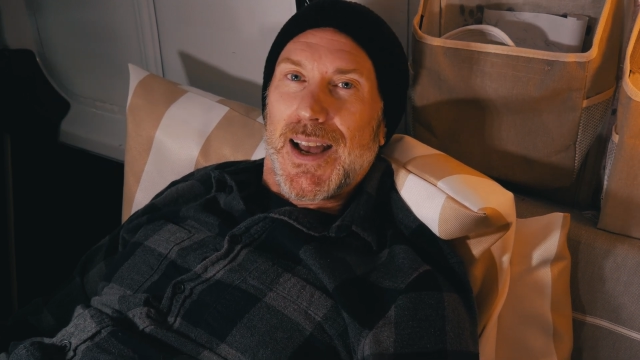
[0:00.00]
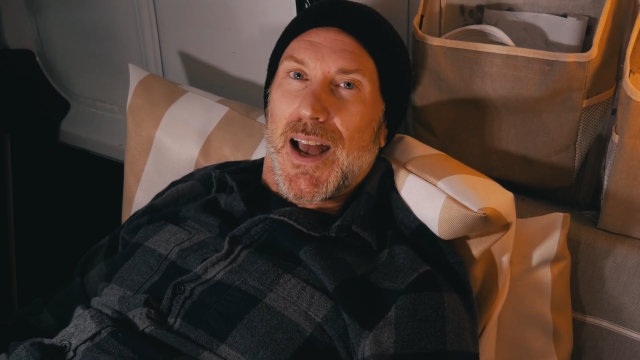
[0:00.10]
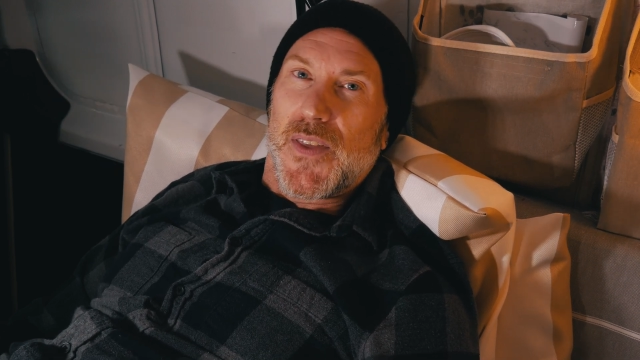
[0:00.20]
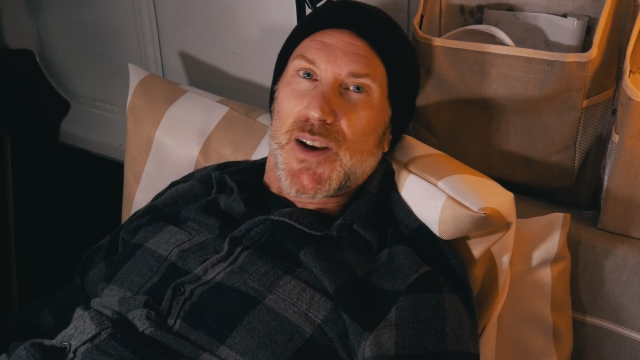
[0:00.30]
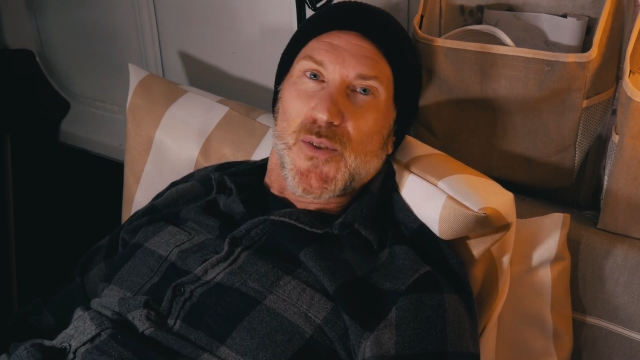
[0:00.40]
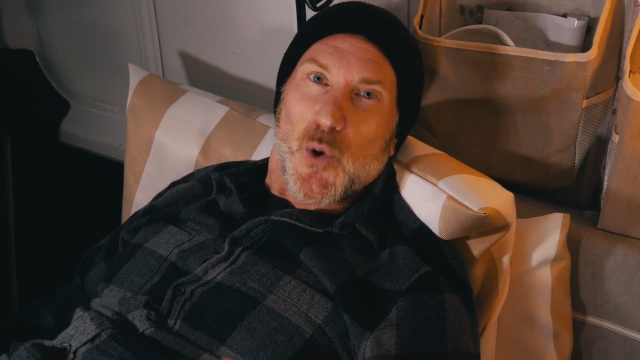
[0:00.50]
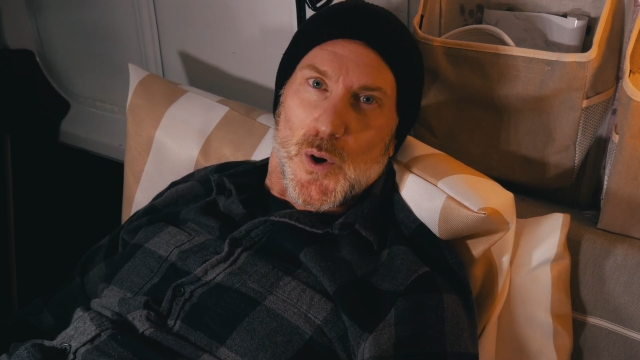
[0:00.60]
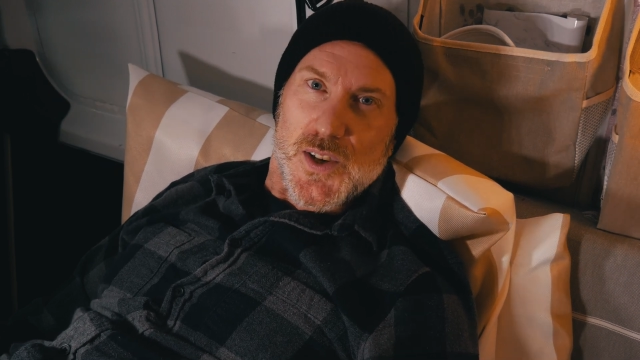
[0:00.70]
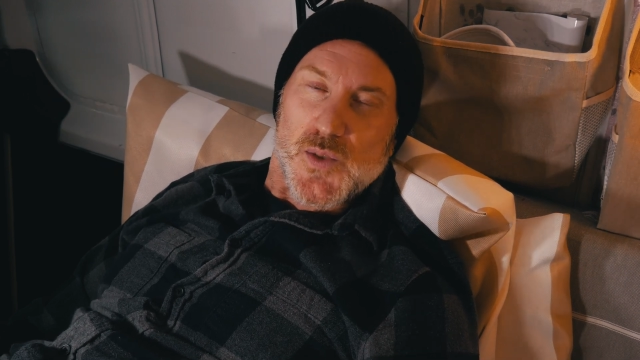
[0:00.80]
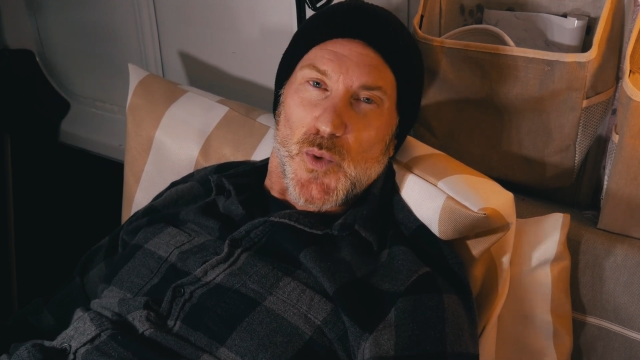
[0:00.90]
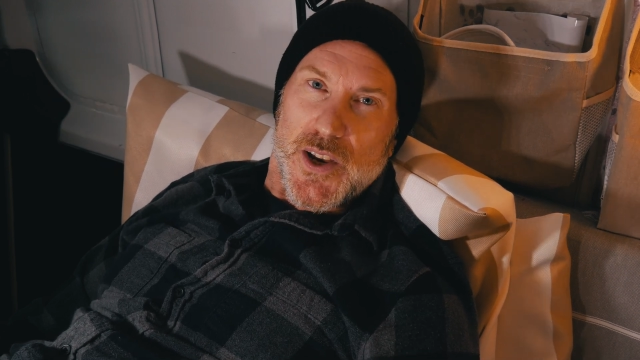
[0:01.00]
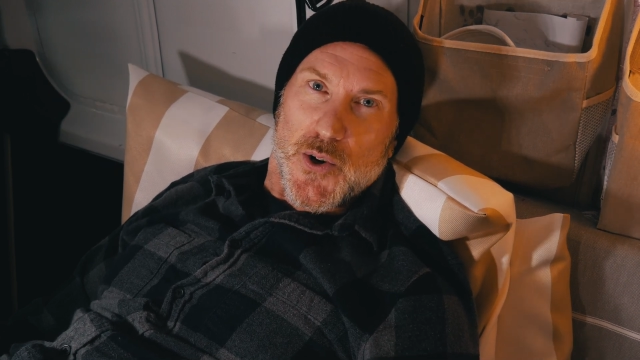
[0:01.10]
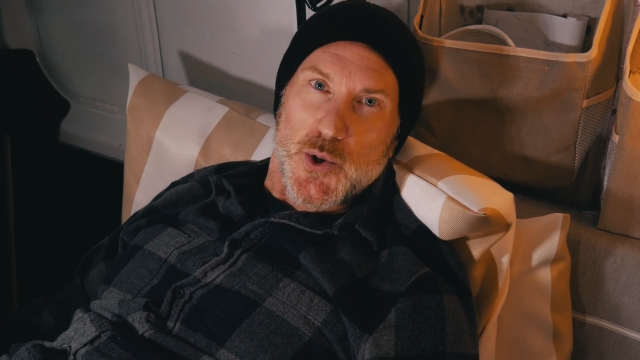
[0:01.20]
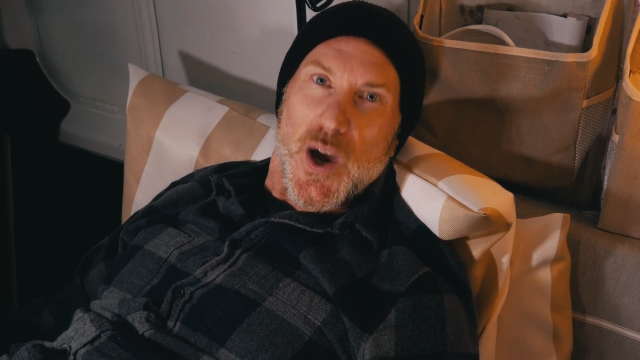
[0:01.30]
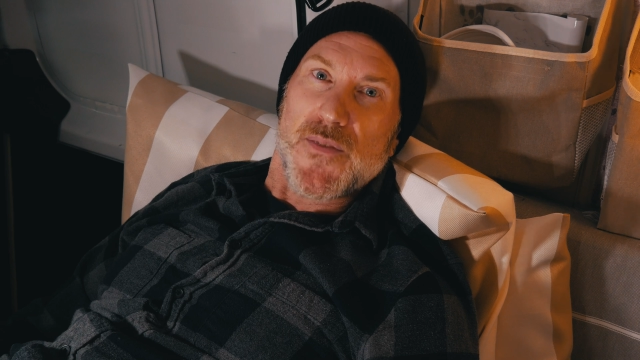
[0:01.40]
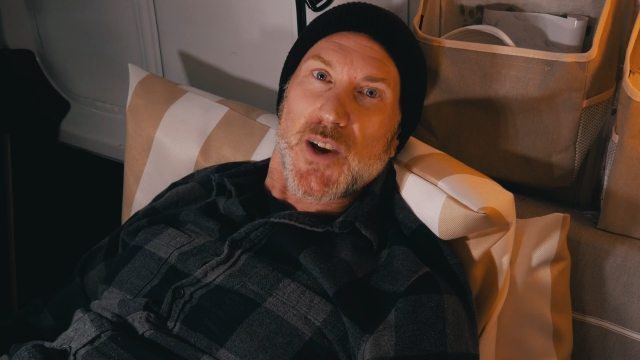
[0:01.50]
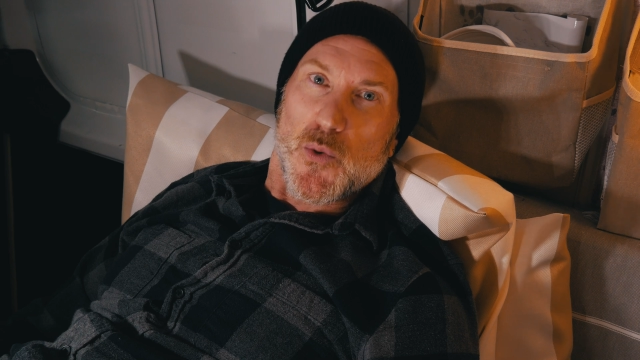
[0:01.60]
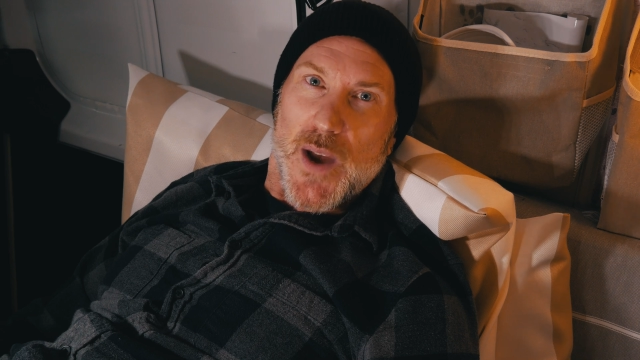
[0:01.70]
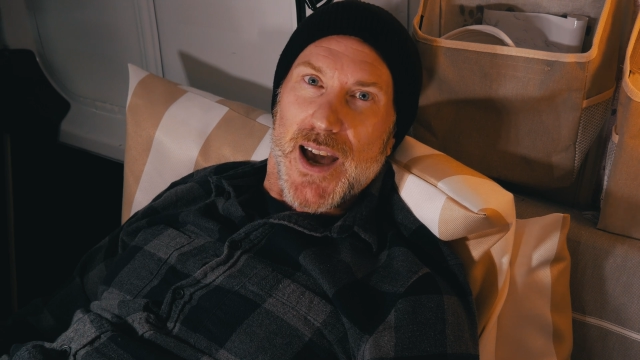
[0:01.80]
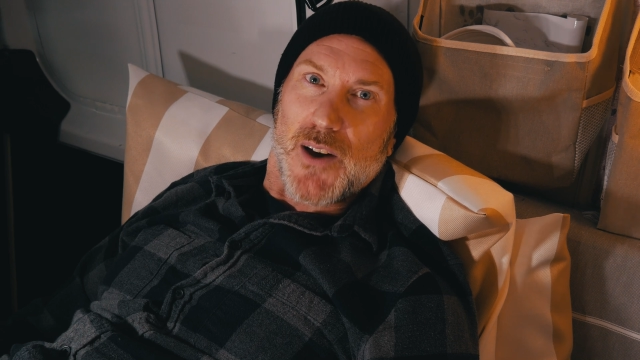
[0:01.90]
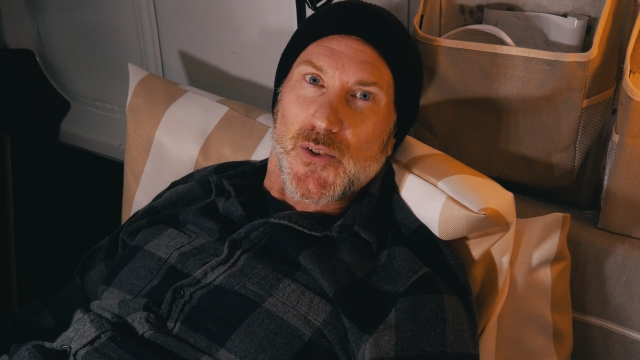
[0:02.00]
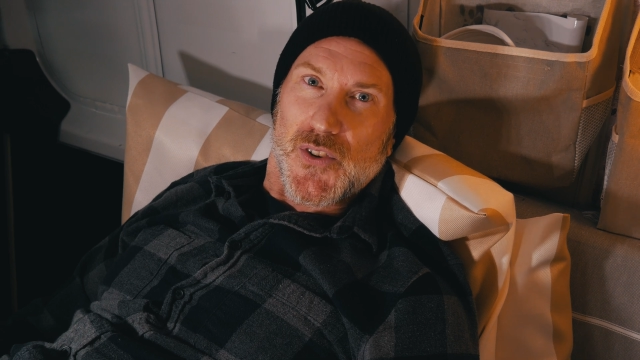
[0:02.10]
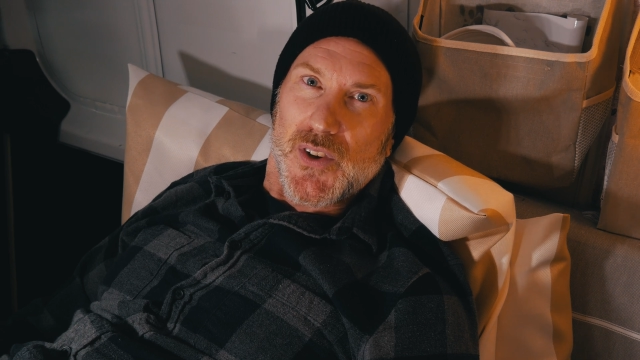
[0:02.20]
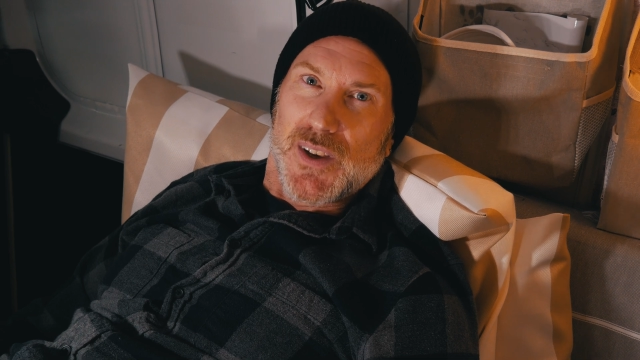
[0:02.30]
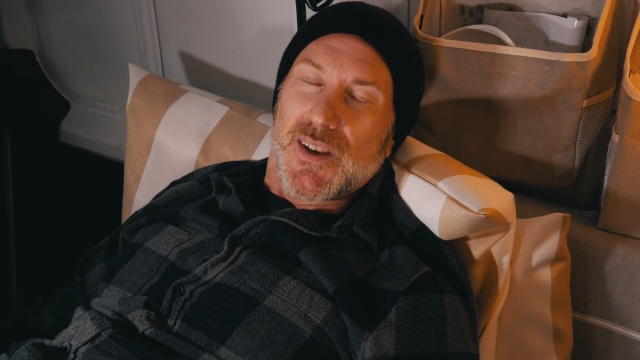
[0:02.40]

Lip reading: And then of course, when you're driving around,